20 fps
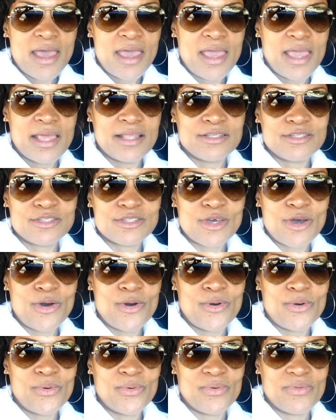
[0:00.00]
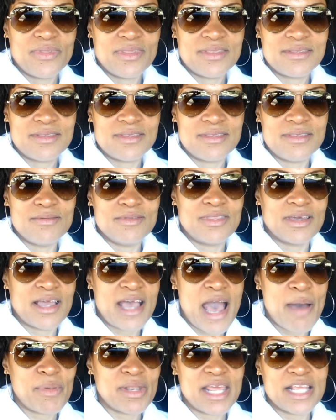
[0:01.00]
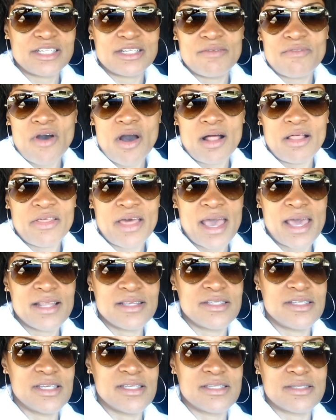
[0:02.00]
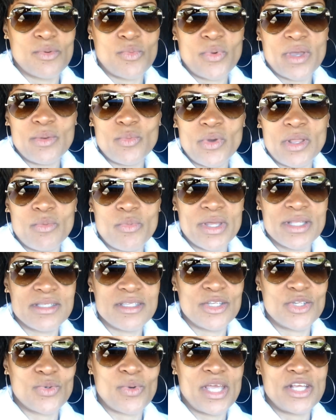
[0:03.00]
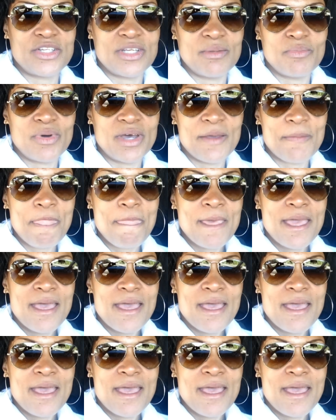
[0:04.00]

And so the combination of all that is just a win-win-win situation. But